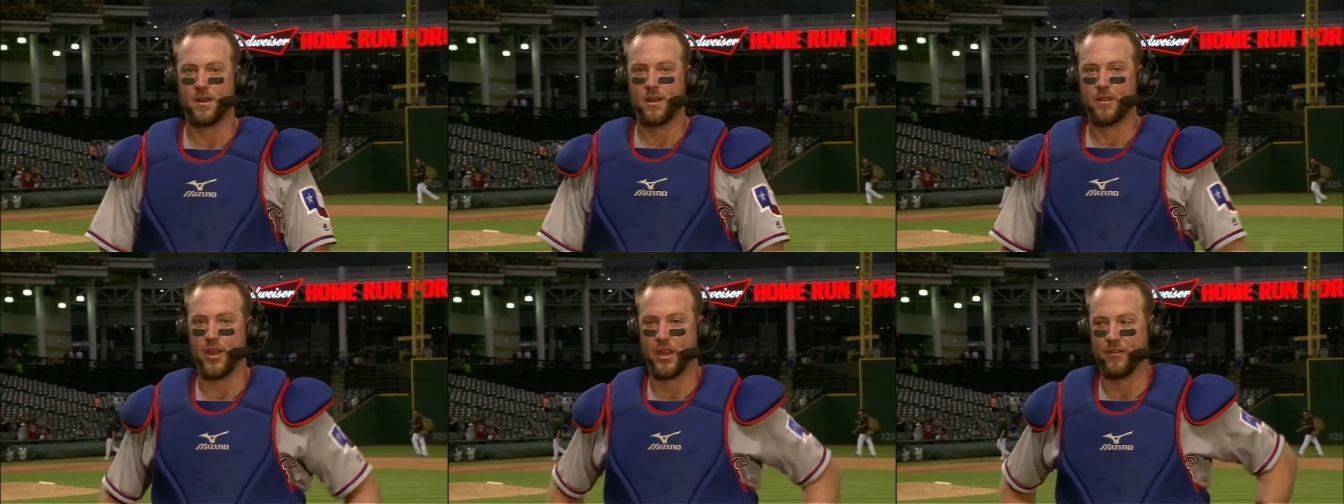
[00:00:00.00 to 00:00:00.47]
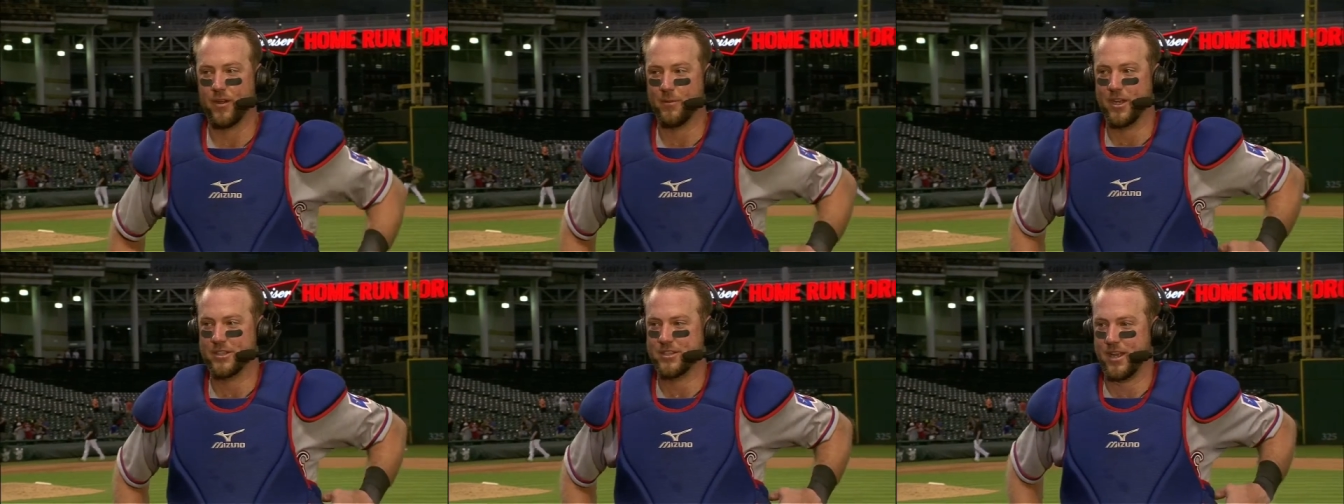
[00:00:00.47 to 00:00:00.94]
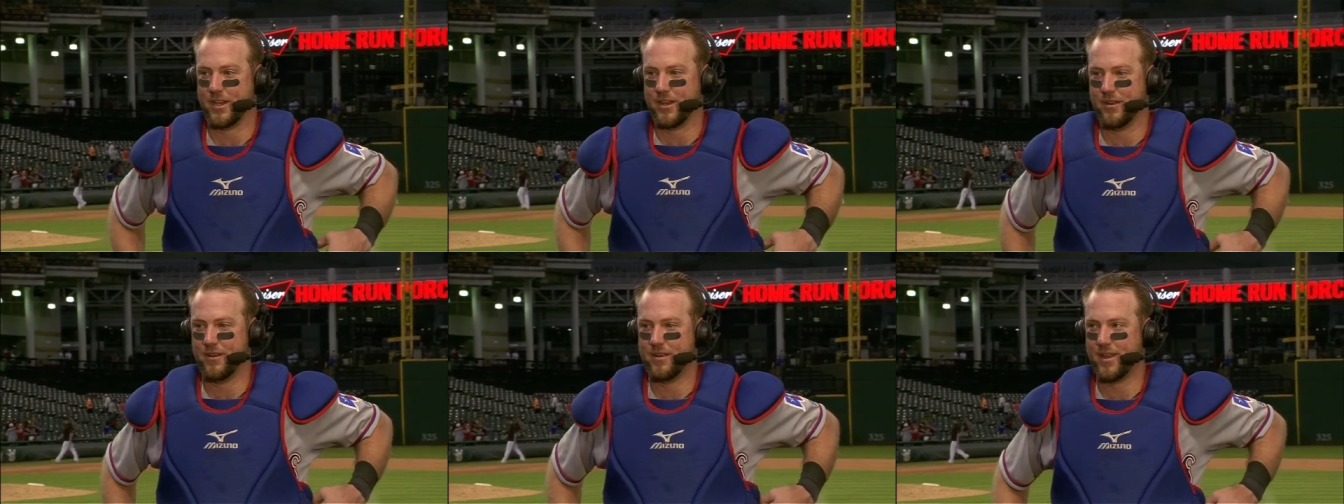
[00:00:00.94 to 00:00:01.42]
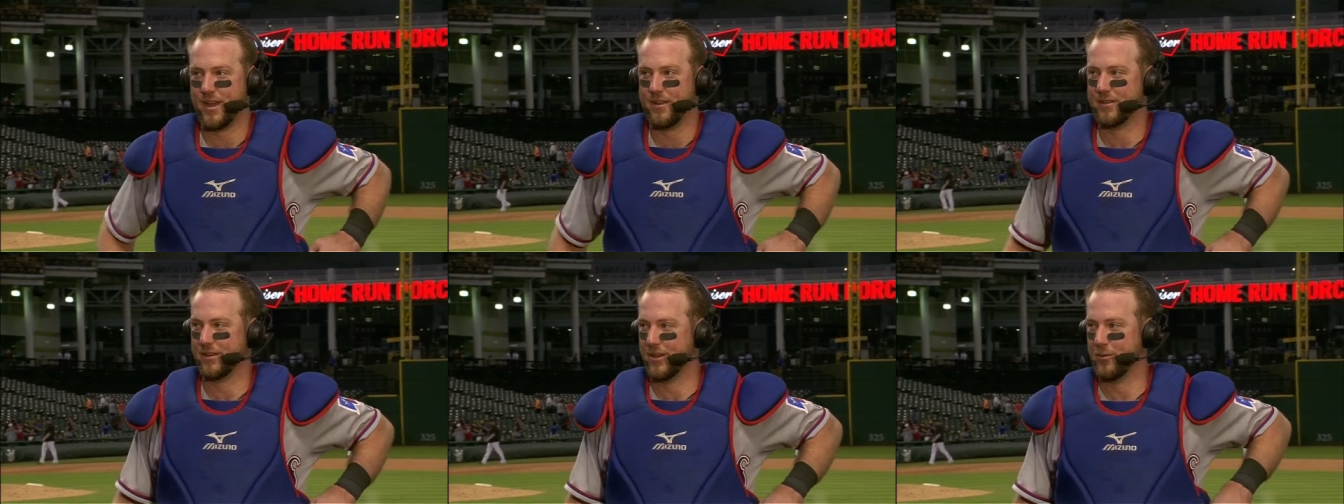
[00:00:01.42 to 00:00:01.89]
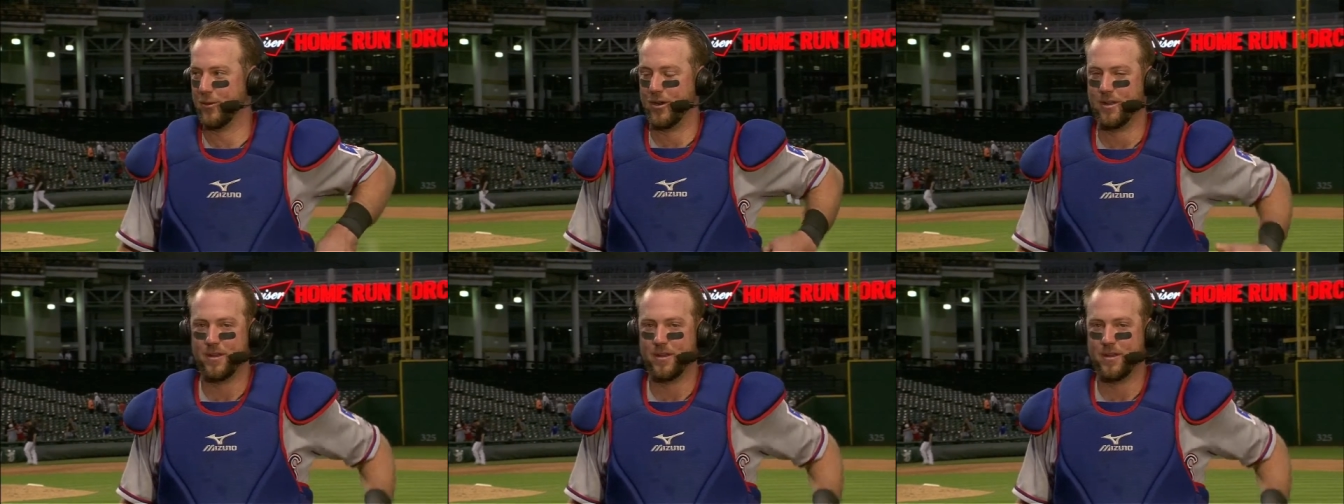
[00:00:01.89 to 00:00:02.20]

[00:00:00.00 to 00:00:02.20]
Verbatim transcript: Thank uh, you very much. Thank you. Yeah, that was a good one.